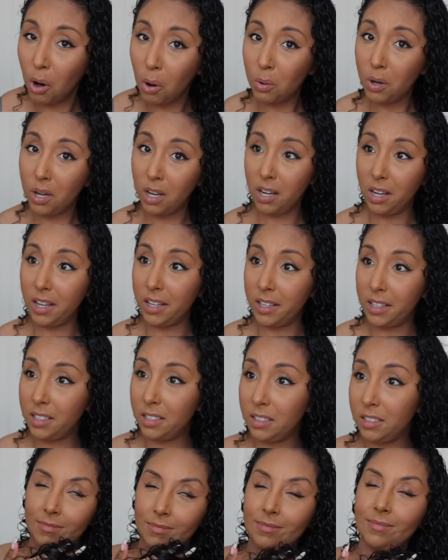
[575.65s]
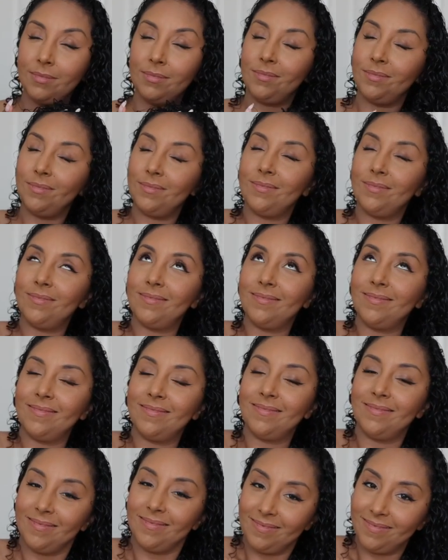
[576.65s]

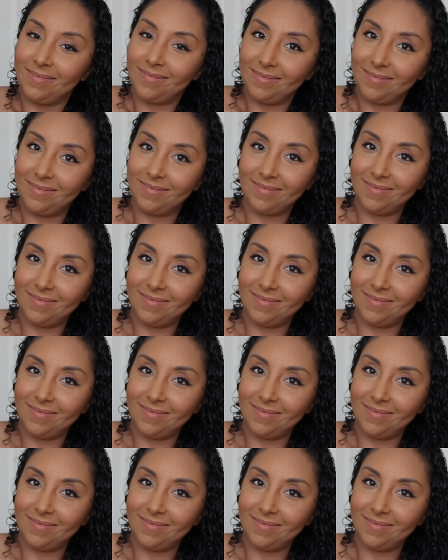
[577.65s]
good.